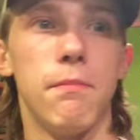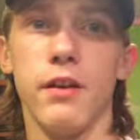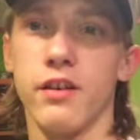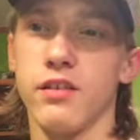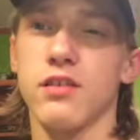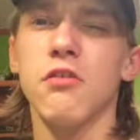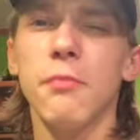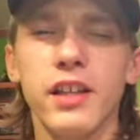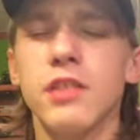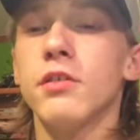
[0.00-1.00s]
And still
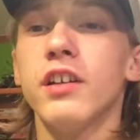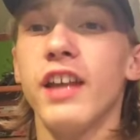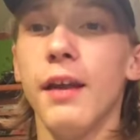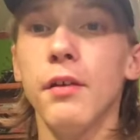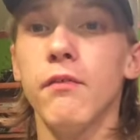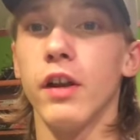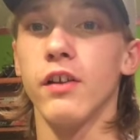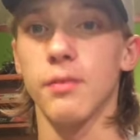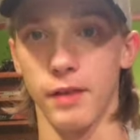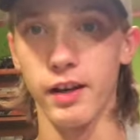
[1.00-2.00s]
make some good gaming
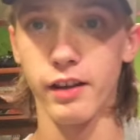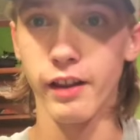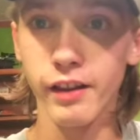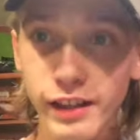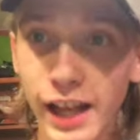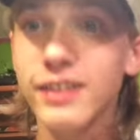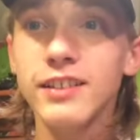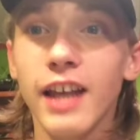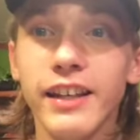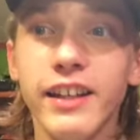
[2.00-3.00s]
videos. I mean, that's
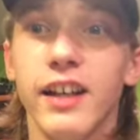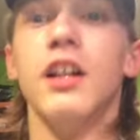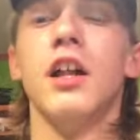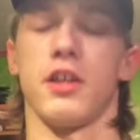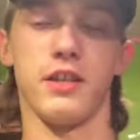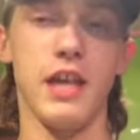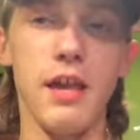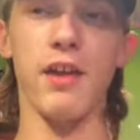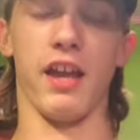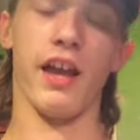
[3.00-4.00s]
his idea.
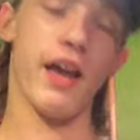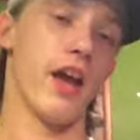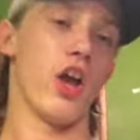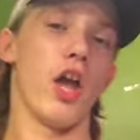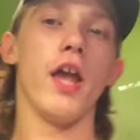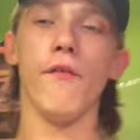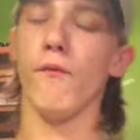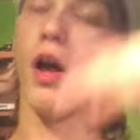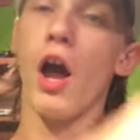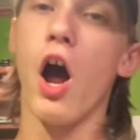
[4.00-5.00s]
Gaming.
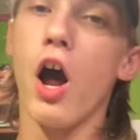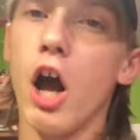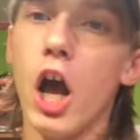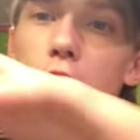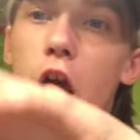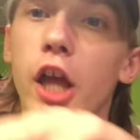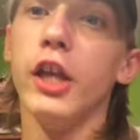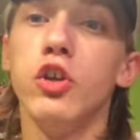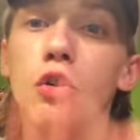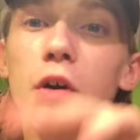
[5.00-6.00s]
If
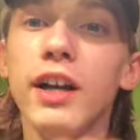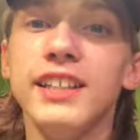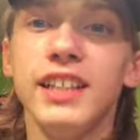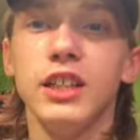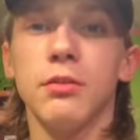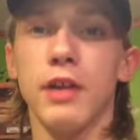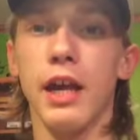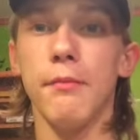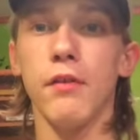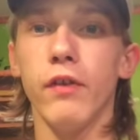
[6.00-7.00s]
you want to see some
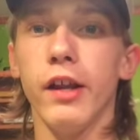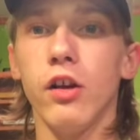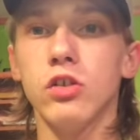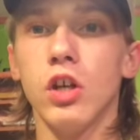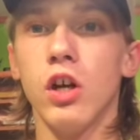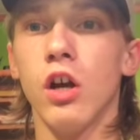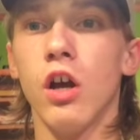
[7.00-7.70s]
gaming videos,